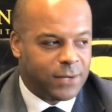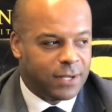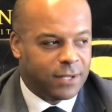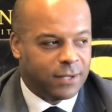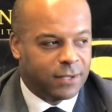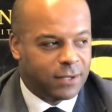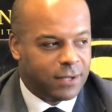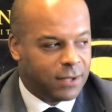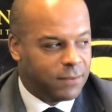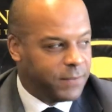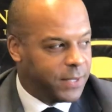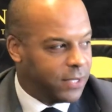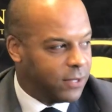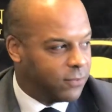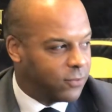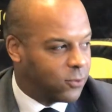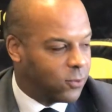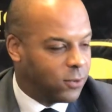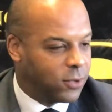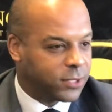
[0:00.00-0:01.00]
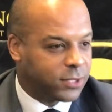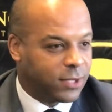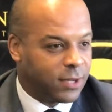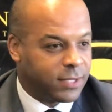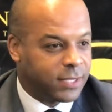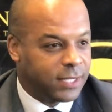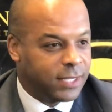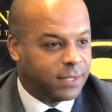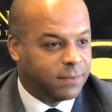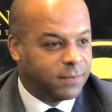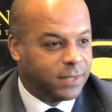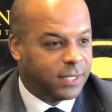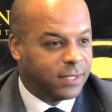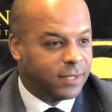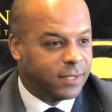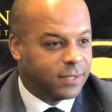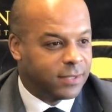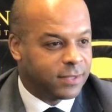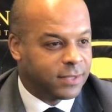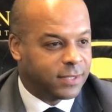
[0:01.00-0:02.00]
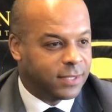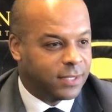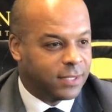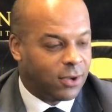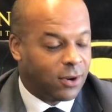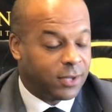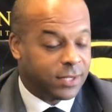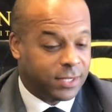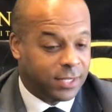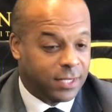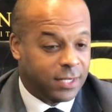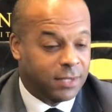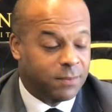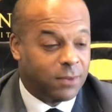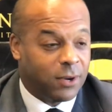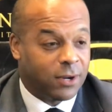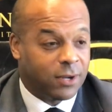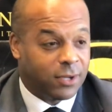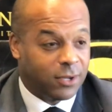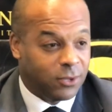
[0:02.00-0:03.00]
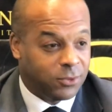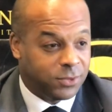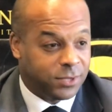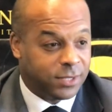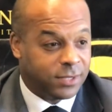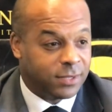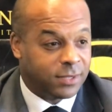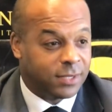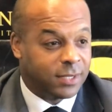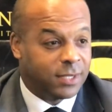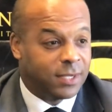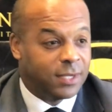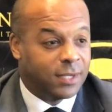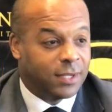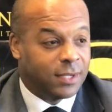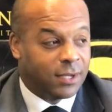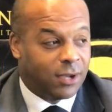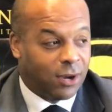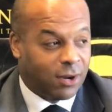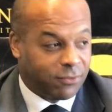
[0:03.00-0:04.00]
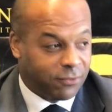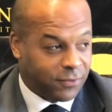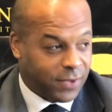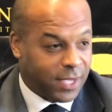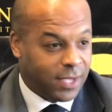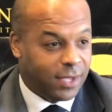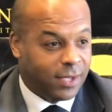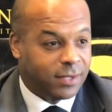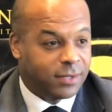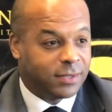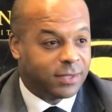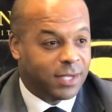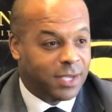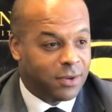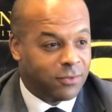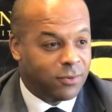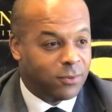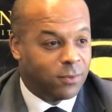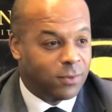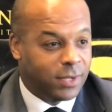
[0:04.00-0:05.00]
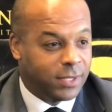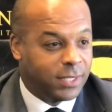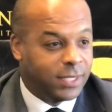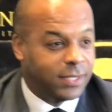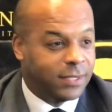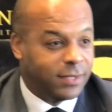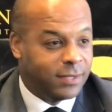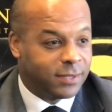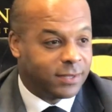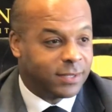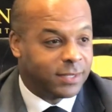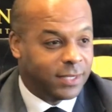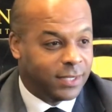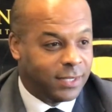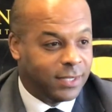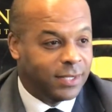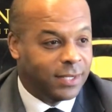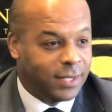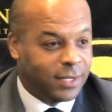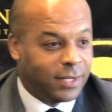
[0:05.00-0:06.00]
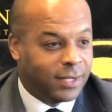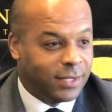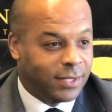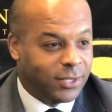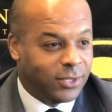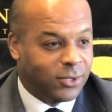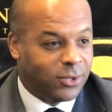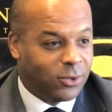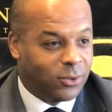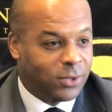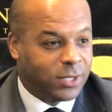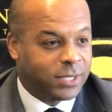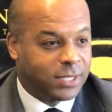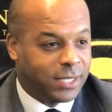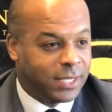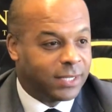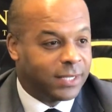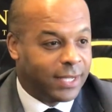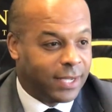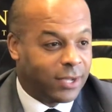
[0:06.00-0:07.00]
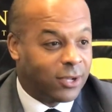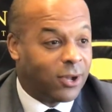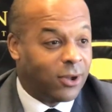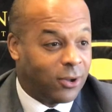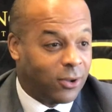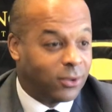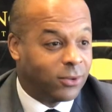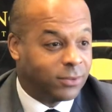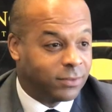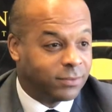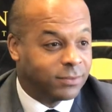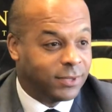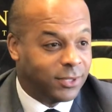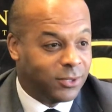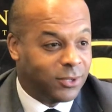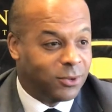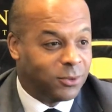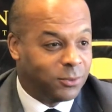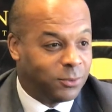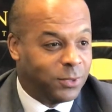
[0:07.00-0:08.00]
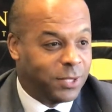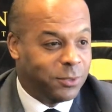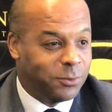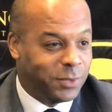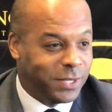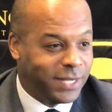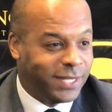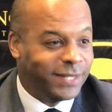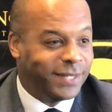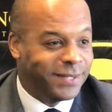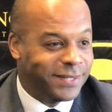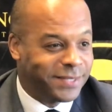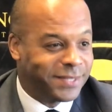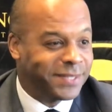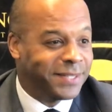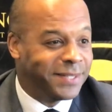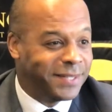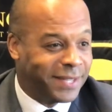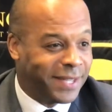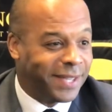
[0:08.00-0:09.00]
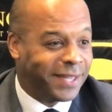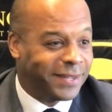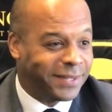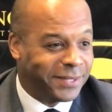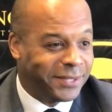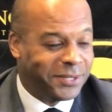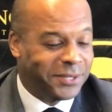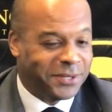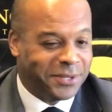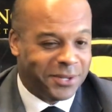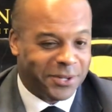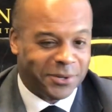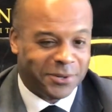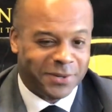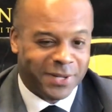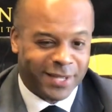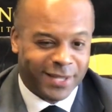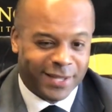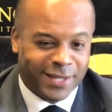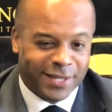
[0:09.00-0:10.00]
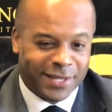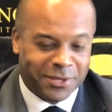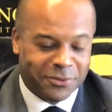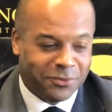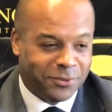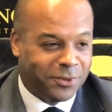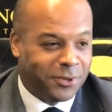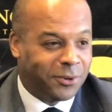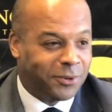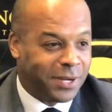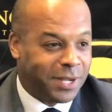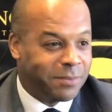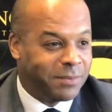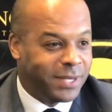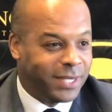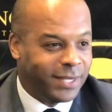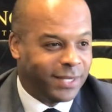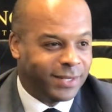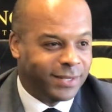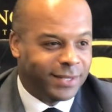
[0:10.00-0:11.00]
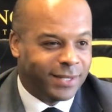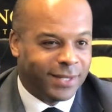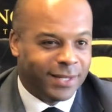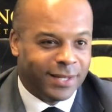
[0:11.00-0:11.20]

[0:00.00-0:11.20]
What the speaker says: Well, I mean, of course our team needed to see. Our team, our coaches, our fans, everyone needed to see, you know, us get that call. You know, we needed to see that, you know, if you know what I mean.